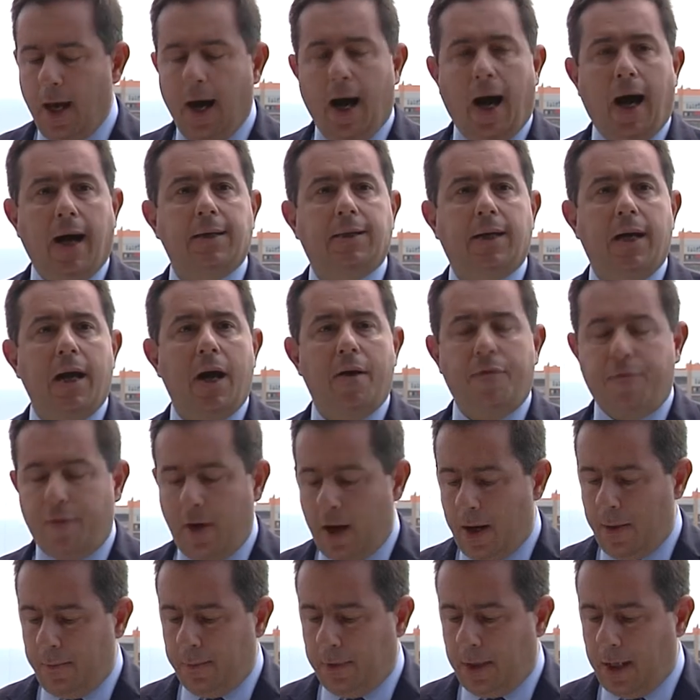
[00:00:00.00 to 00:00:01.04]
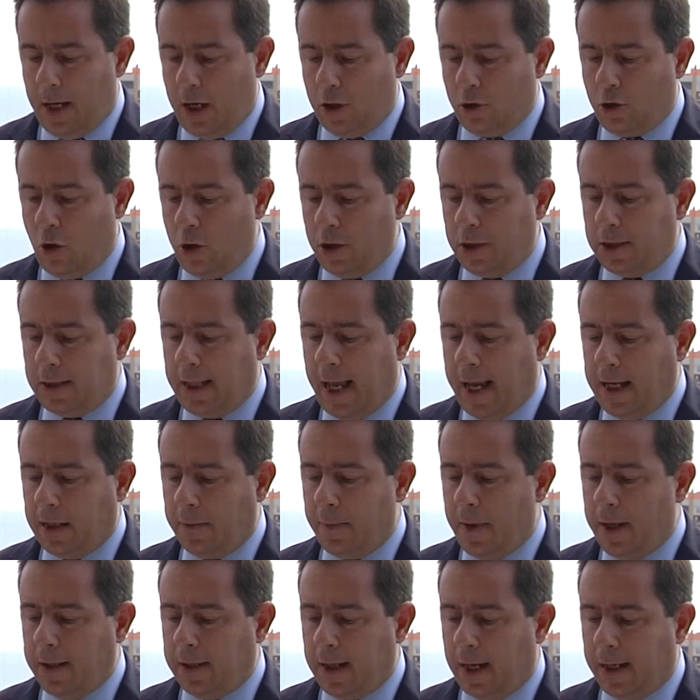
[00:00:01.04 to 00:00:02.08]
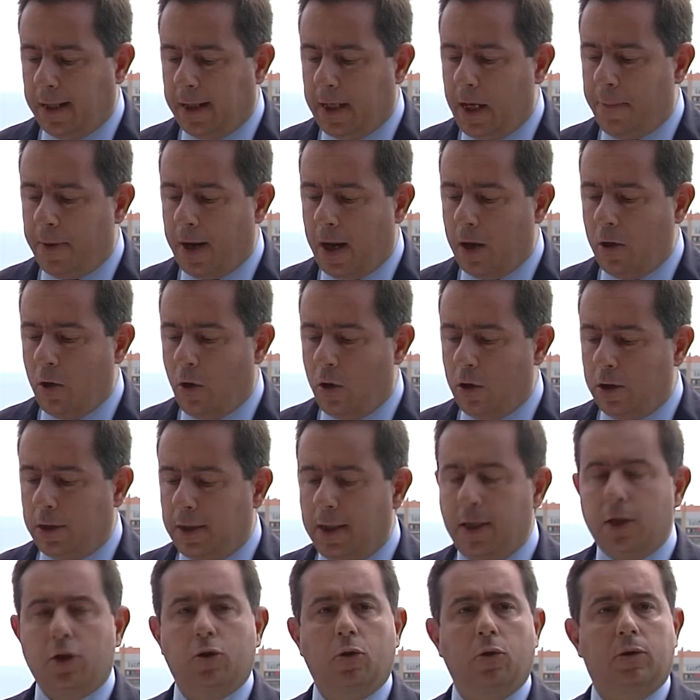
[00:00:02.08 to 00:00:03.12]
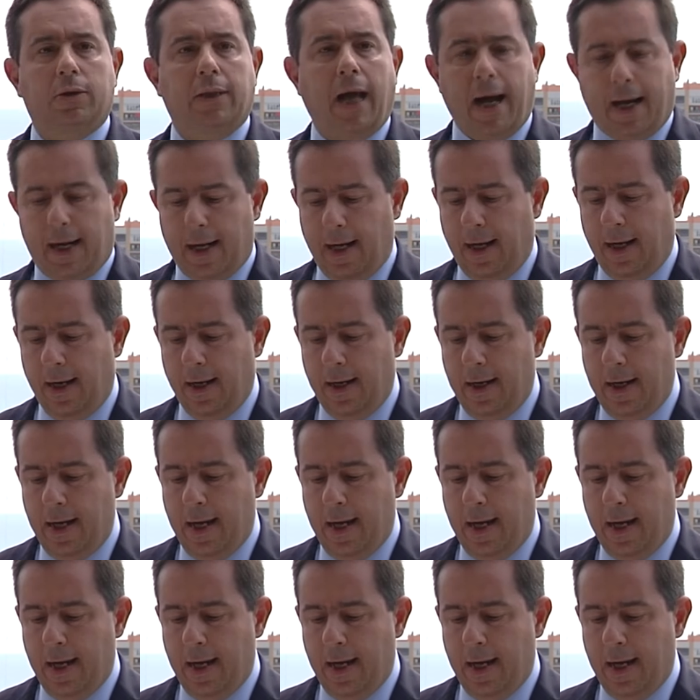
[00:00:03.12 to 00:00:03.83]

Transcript: As reaffirmed in our joint statement, our key priority is to tackle